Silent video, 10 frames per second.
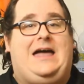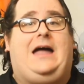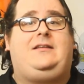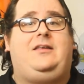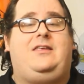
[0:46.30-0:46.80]

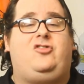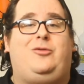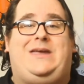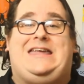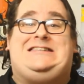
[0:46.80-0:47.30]
cocktail that's
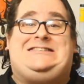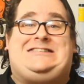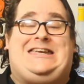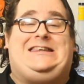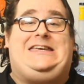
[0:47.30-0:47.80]
going to be
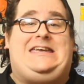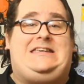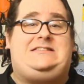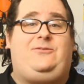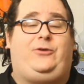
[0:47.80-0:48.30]
insanely
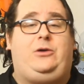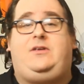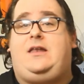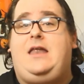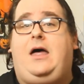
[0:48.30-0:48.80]
easy for you
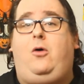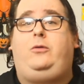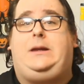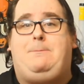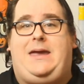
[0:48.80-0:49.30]
to not
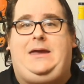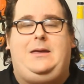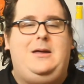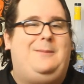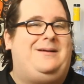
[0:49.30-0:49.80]
only
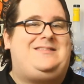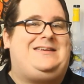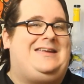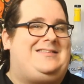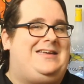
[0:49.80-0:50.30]
make, but to
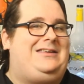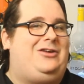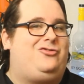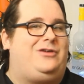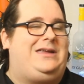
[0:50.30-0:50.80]

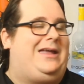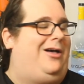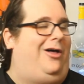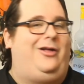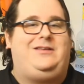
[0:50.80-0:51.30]
continue
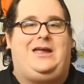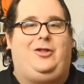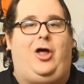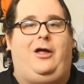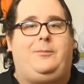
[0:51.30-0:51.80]
drinking all day
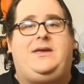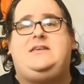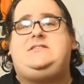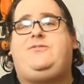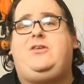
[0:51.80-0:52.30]
long.
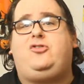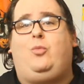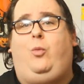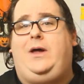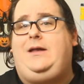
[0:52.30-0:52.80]
Because if there's
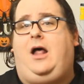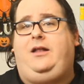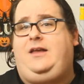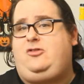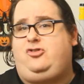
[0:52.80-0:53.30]
one
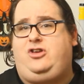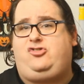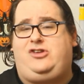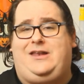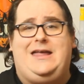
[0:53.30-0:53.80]
holiday
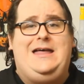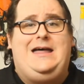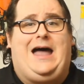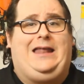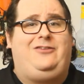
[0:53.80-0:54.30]
tradition
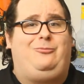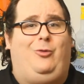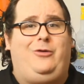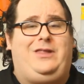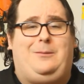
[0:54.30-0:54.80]
I love
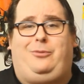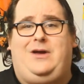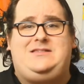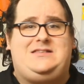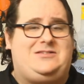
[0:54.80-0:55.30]
more than
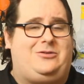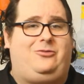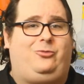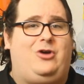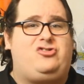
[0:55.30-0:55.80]
presents or
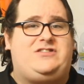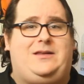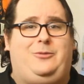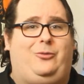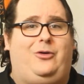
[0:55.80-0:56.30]
fresh
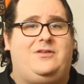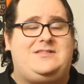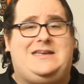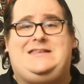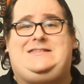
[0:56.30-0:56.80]
cinnamon
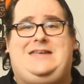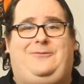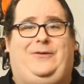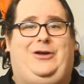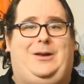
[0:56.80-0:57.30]
rolls, it's
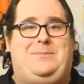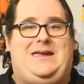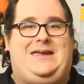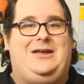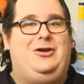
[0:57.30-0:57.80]
definitely going to
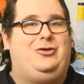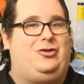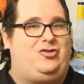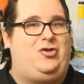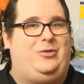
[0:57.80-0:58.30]
be
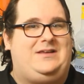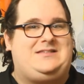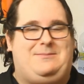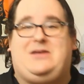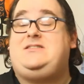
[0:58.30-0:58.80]

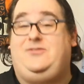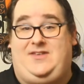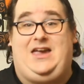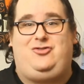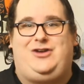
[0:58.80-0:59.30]
gratuitous amounts of day